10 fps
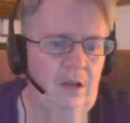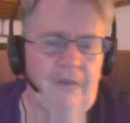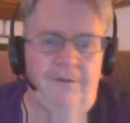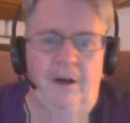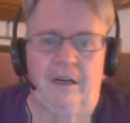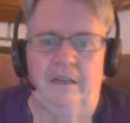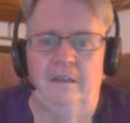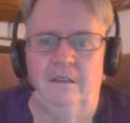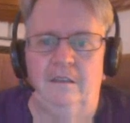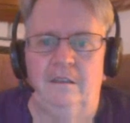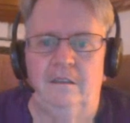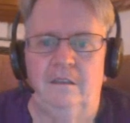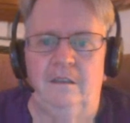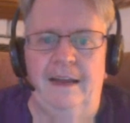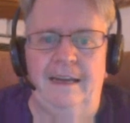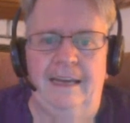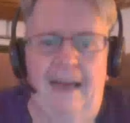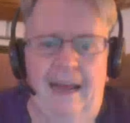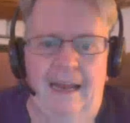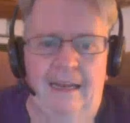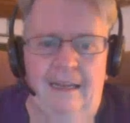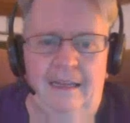Ah, fuck. I didn't get it.